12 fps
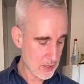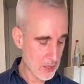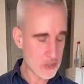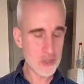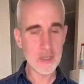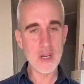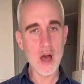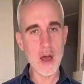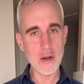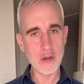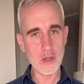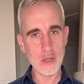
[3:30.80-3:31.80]
that I should not
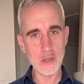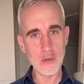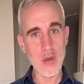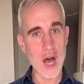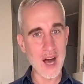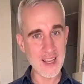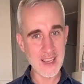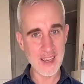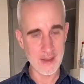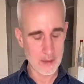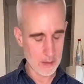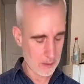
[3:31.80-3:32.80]
include
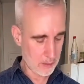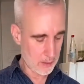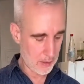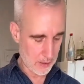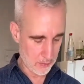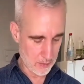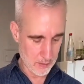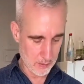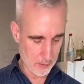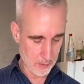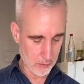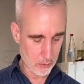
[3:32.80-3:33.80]
onion in
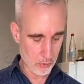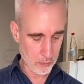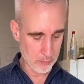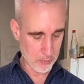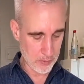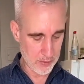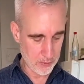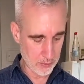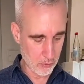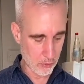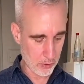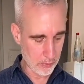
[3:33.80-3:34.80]
the
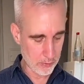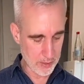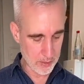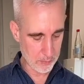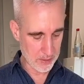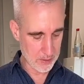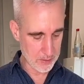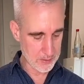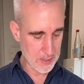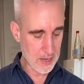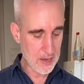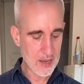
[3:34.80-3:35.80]
court cream because
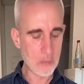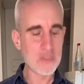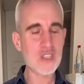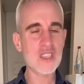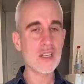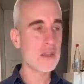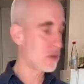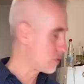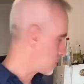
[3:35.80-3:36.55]
it was just a little